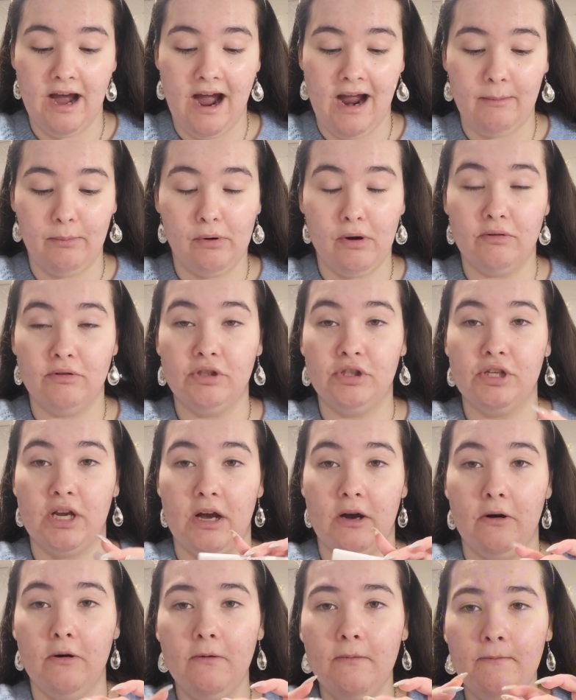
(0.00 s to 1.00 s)
Eyebrow
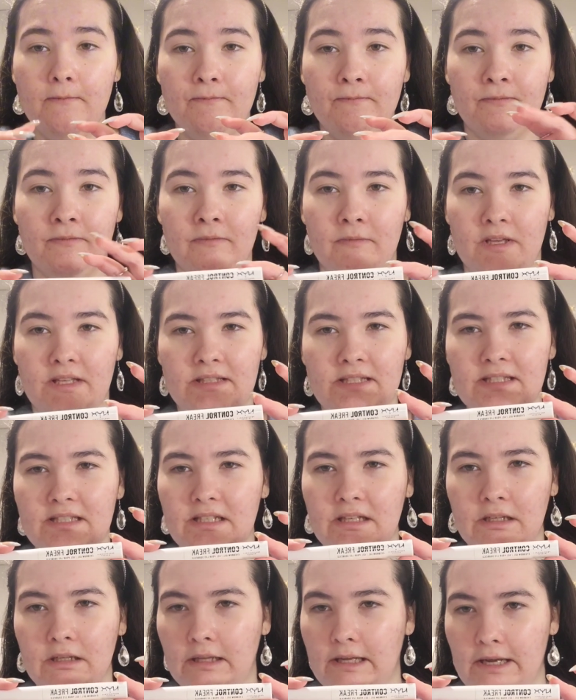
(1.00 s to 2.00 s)
Gel. This is
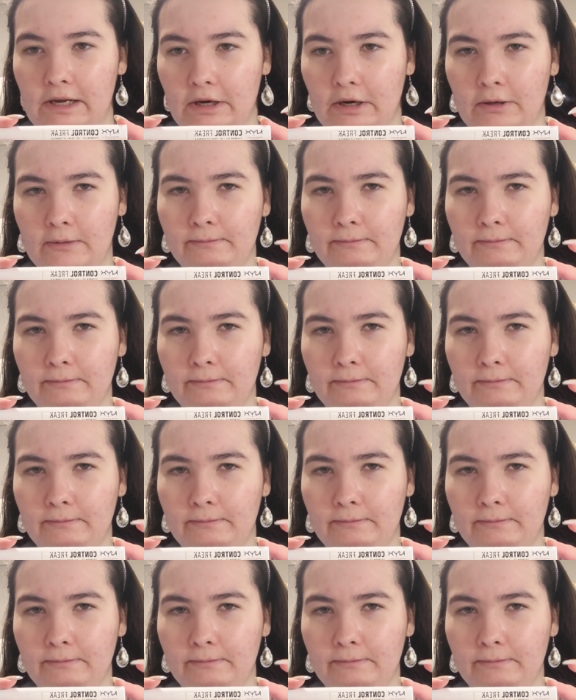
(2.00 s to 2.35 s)
clear.